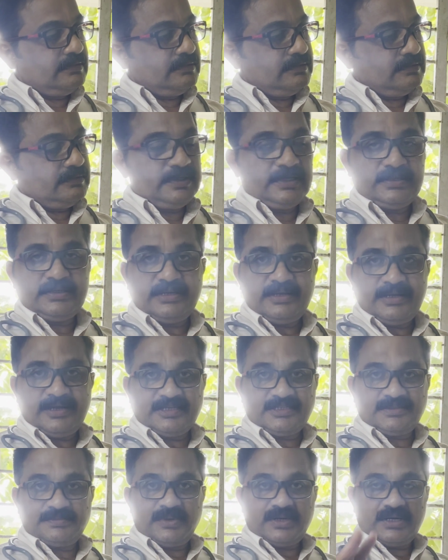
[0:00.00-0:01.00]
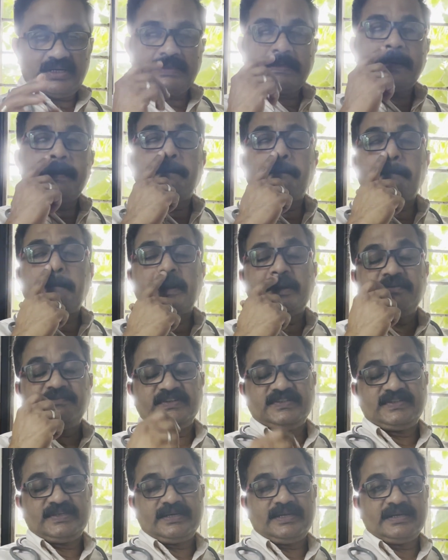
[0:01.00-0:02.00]
Then the last part in
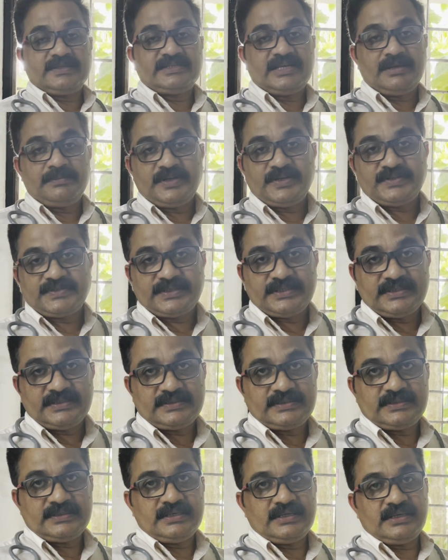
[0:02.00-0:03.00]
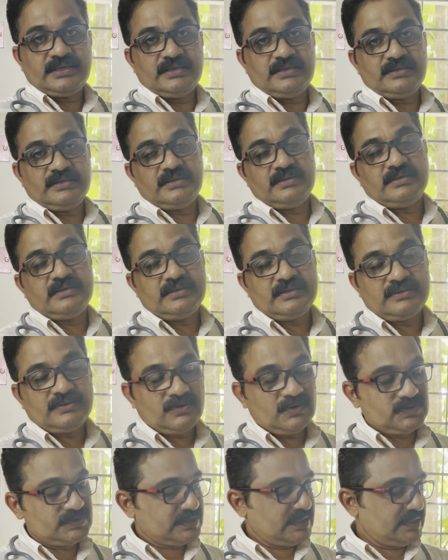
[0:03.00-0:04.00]
physical examination is
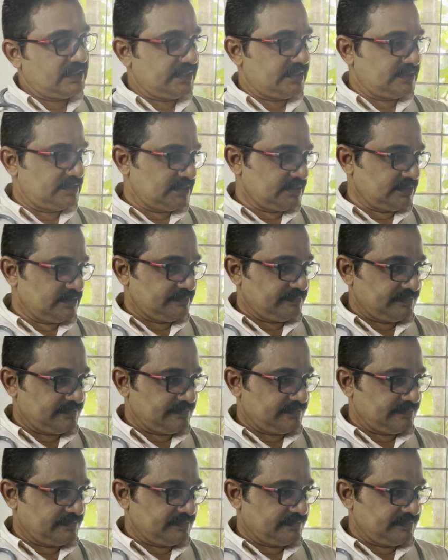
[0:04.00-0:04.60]
auscultation.